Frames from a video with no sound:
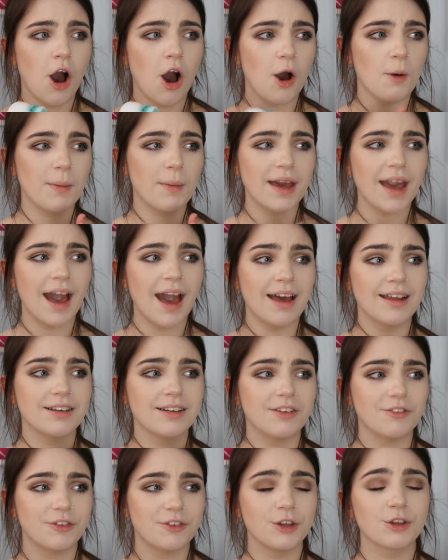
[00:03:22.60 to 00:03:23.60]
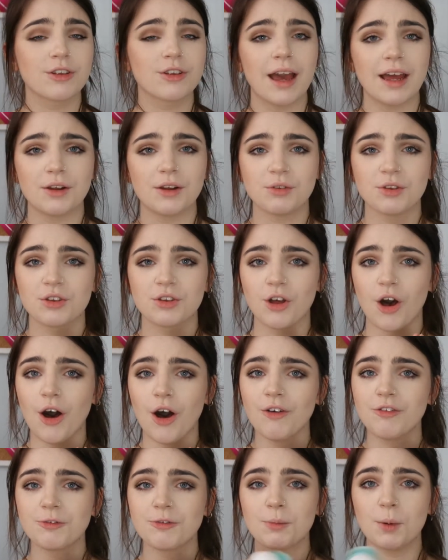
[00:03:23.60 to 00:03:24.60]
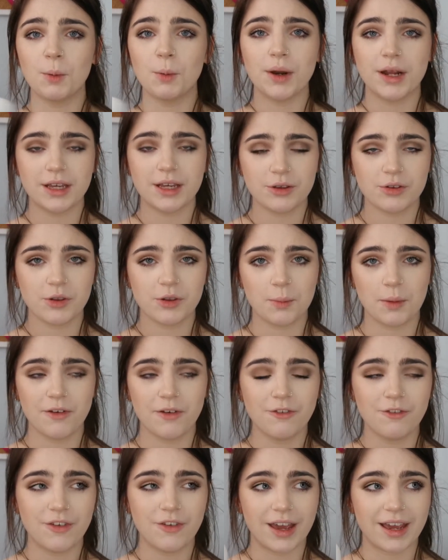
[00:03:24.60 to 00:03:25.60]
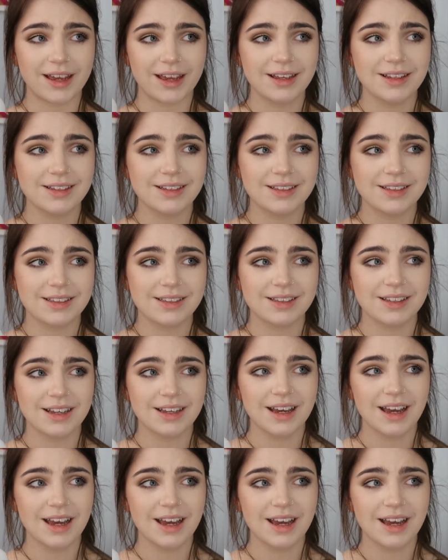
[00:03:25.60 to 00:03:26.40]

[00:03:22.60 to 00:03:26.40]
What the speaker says: On my hand it feels kind of soft, but when I use it on my face